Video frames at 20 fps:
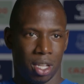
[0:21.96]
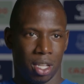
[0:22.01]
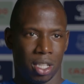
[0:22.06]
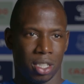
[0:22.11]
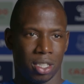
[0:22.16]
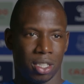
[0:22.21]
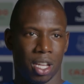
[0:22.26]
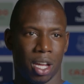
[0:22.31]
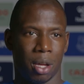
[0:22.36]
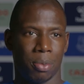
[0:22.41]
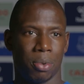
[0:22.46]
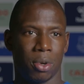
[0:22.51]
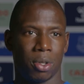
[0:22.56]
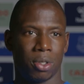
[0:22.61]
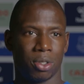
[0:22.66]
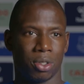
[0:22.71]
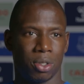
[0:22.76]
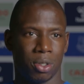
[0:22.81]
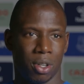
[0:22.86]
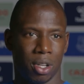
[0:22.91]
it's
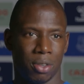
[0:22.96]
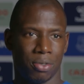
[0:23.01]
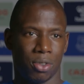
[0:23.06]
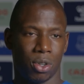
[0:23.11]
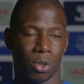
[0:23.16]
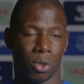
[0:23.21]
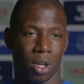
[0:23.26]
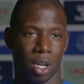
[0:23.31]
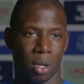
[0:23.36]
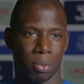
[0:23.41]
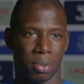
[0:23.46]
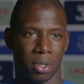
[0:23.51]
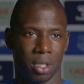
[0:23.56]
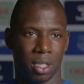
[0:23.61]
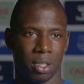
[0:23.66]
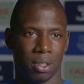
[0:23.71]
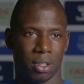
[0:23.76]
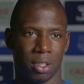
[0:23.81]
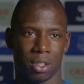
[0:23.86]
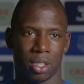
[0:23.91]
happened, so I'm very
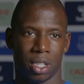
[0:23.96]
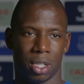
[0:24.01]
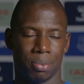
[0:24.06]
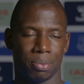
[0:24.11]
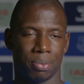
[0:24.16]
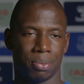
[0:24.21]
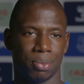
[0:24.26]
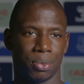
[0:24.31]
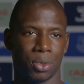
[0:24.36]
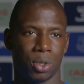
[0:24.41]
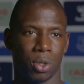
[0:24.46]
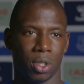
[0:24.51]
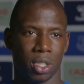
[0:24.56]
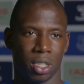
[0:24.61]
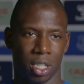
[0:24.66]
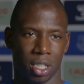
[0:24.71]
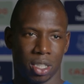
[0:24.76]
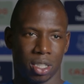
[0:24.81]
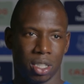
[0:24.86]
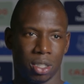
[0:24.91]
happy and I'm so
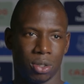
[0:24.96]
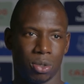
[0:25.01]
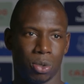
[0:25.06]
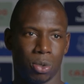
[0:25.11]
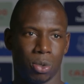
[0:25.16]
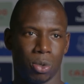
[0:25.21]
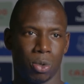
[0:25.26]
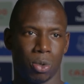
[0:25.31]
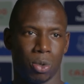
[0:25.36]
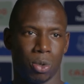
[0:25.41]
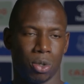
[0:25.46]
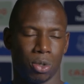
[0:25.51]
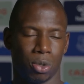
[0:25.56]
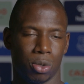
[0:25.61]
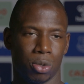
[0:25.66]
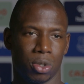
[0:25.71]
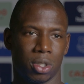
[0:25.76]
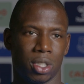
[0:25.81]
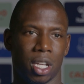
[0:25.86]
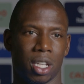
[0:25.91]
excited to,
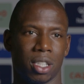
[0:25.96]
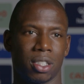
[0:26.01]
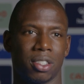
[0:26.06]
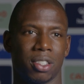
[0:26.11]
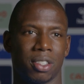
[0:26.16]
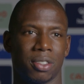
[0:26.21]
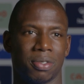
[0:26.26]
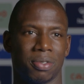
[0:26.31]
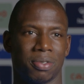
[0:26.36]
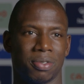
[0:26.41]
to start.